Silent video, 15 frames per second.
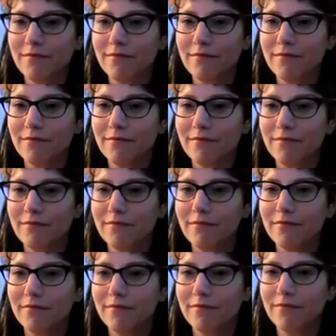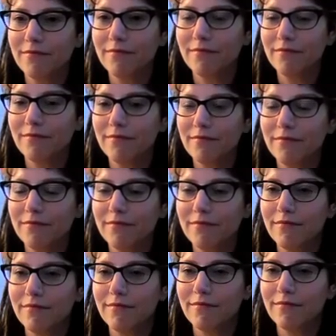
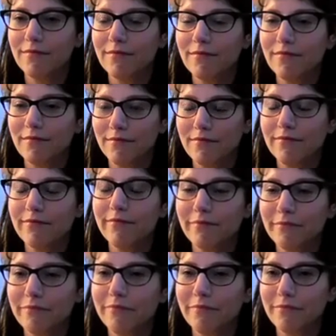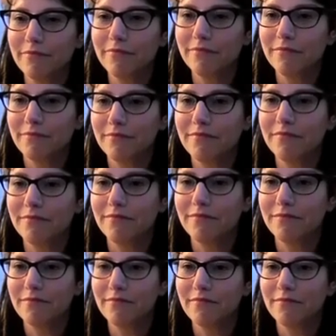
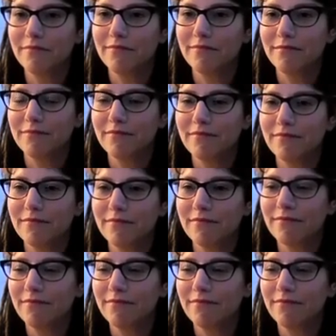This person isn't speaking.